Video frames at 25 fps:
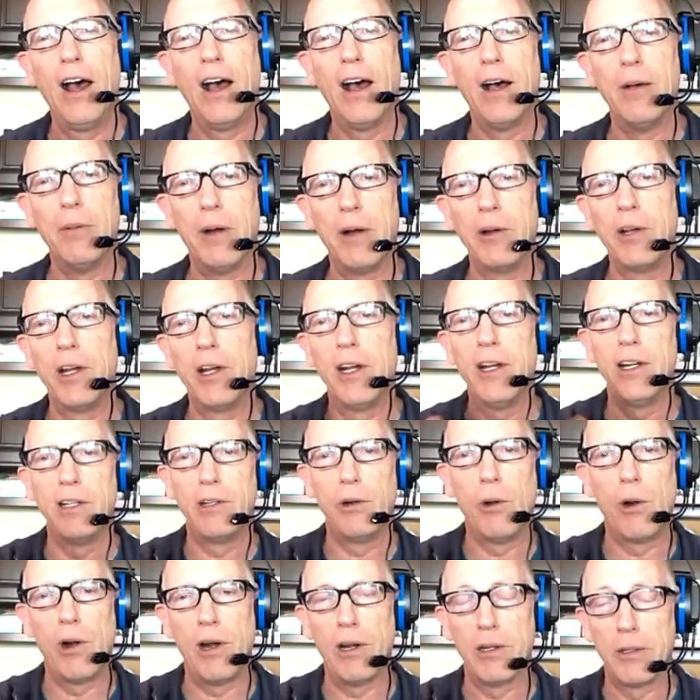Uh, I'm going to
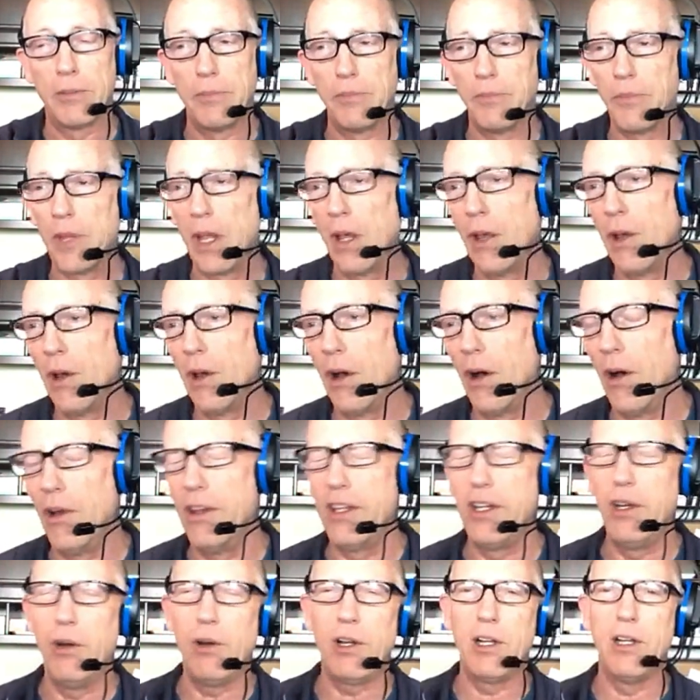ignore it.
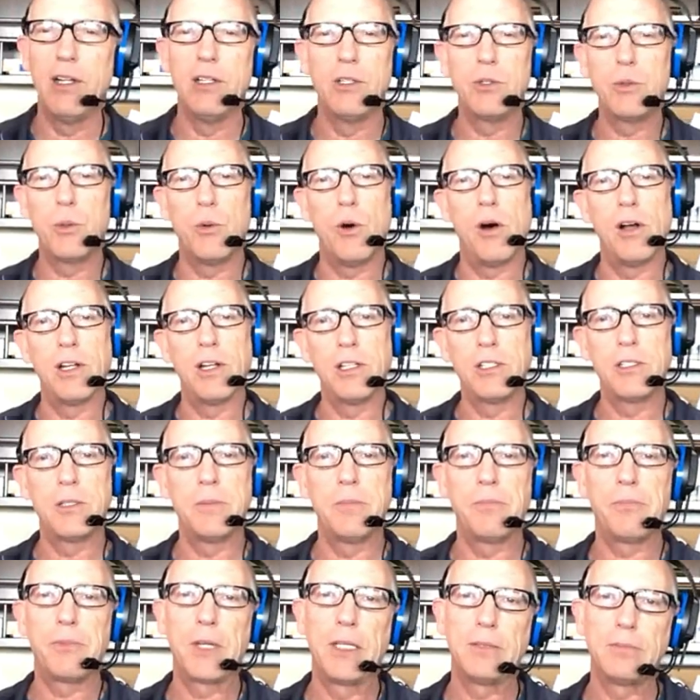All the audience
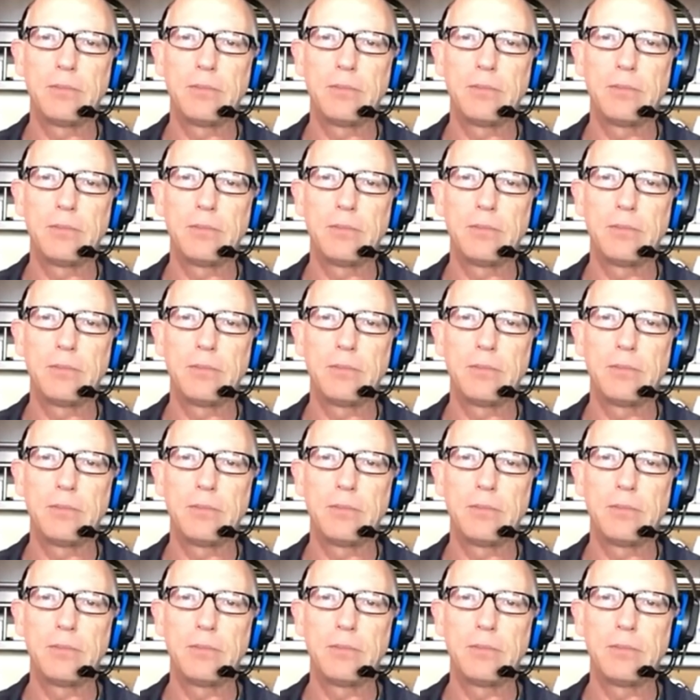wants